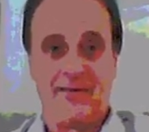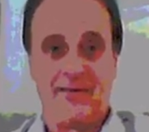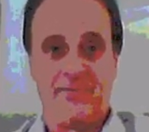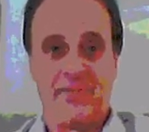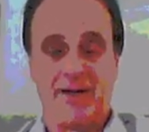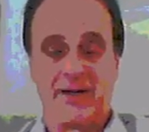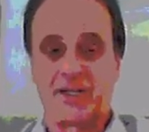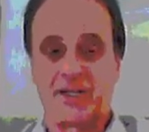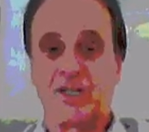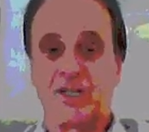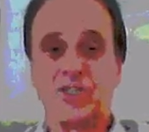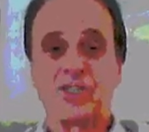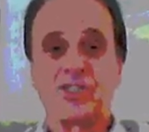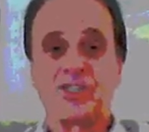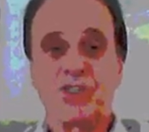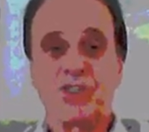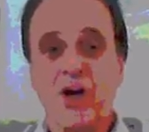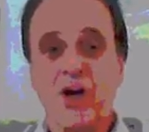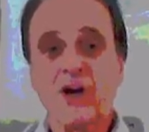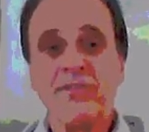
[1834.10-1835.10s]
The
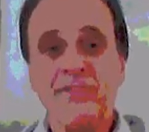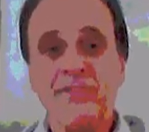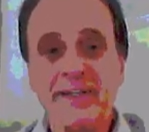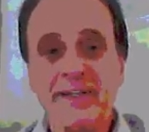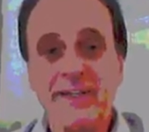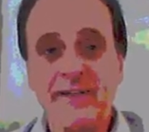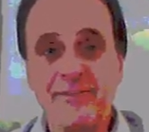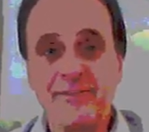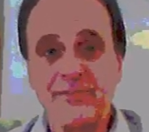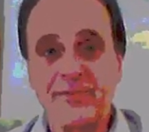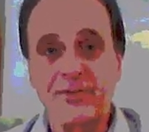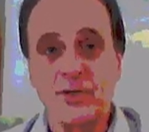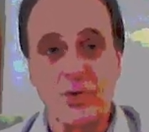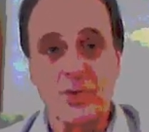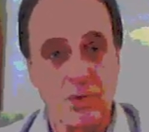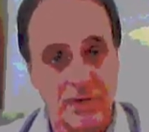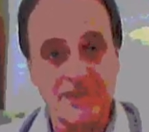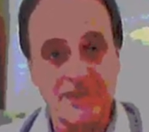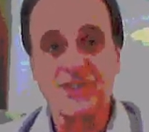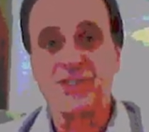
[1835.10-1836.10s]
conservative
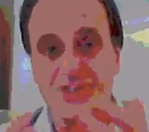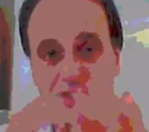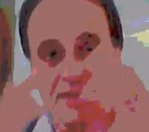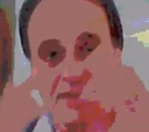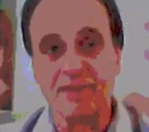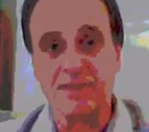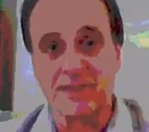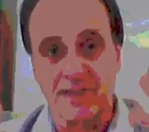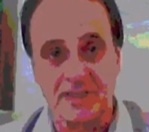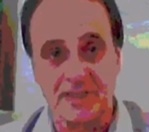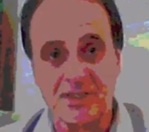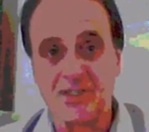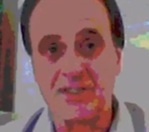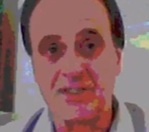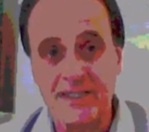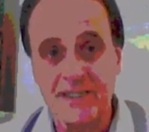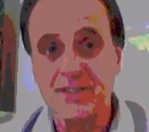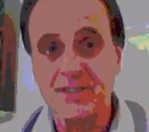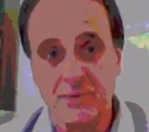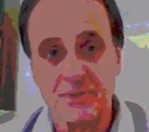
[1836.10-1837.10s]
Christian
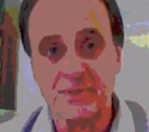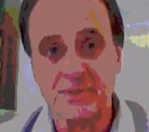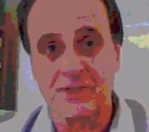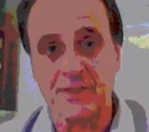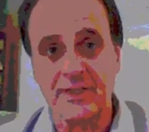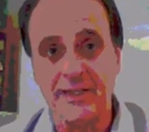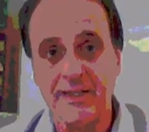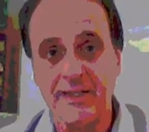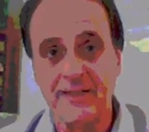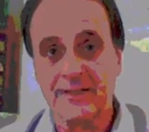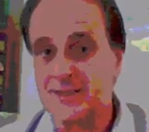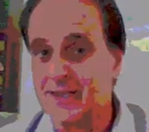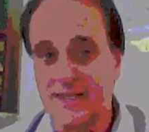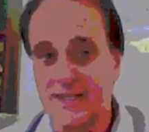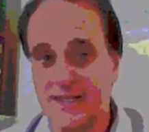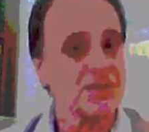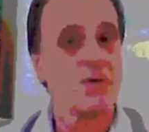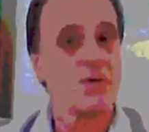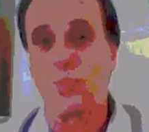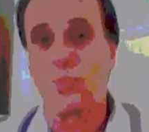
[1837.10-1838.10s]
constituency
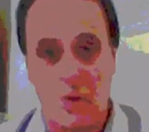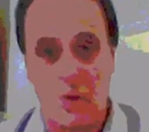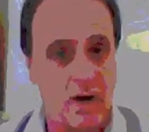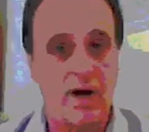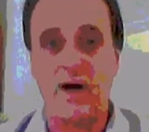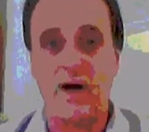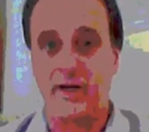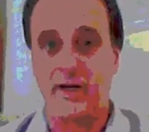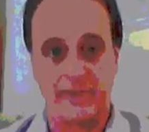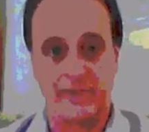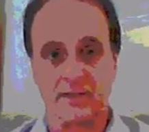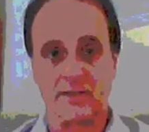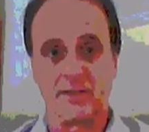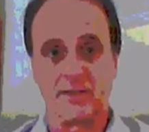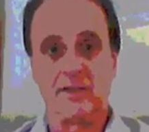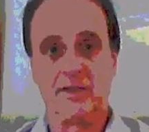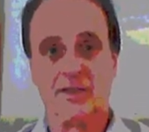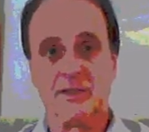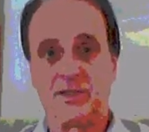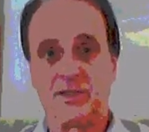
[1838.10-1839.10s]
doesn't want
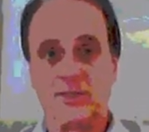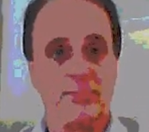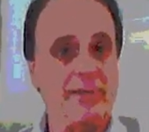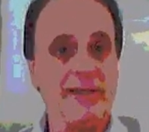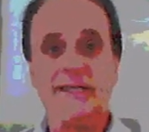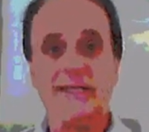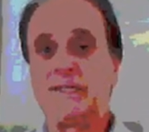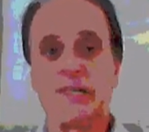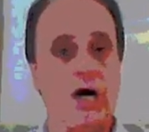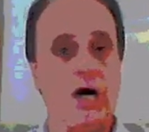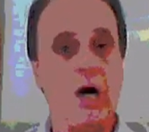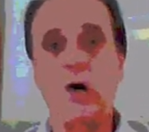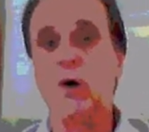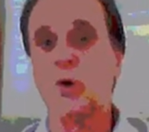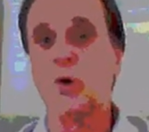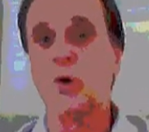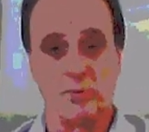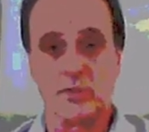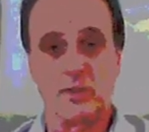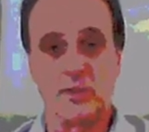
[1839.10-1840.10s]
to be
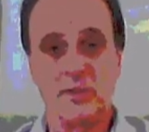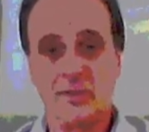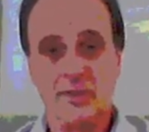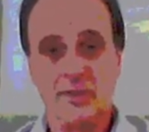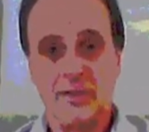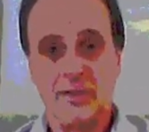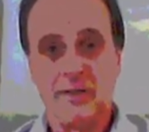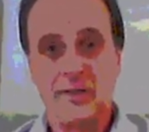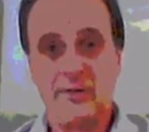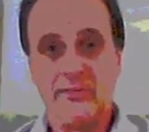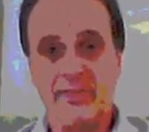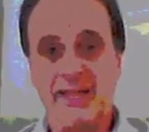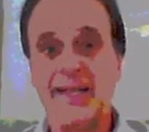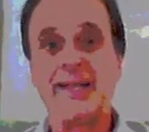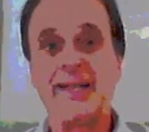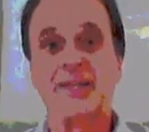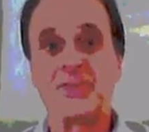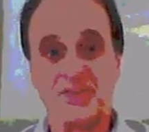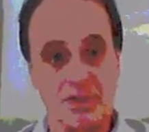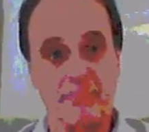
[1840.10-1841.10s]
told that
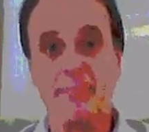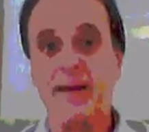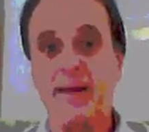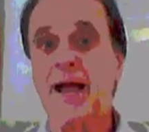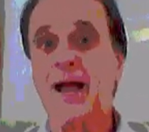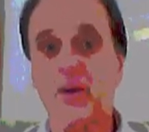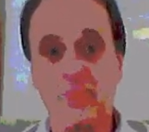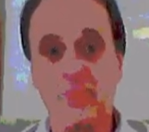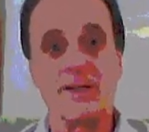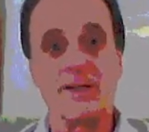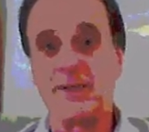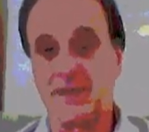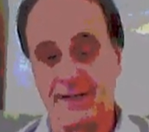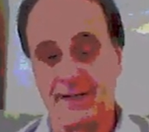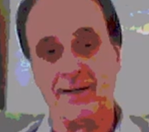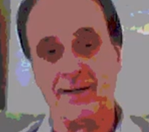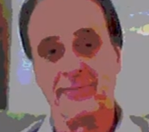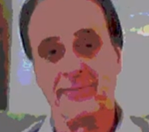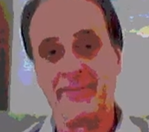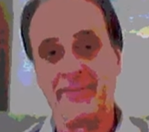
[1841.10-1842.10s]
it's
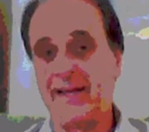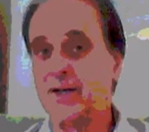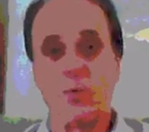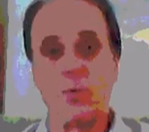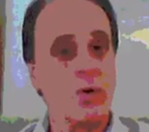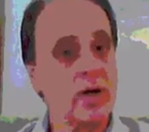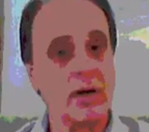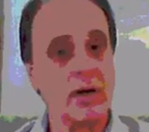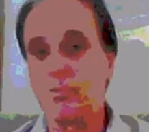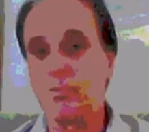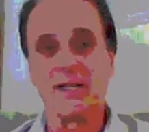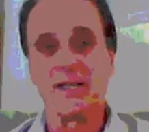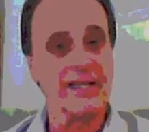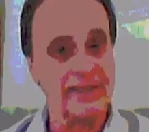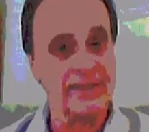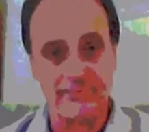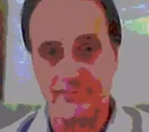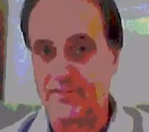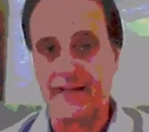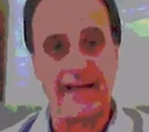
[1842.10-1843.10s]
America. They don't want to
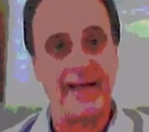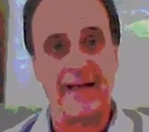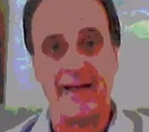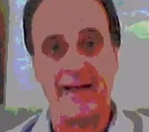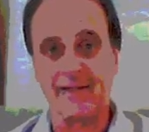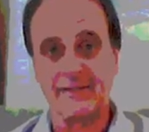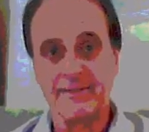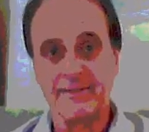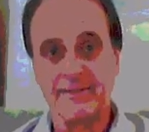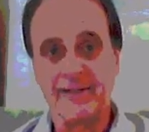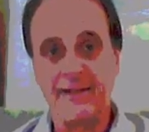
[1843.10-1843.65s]
believe that.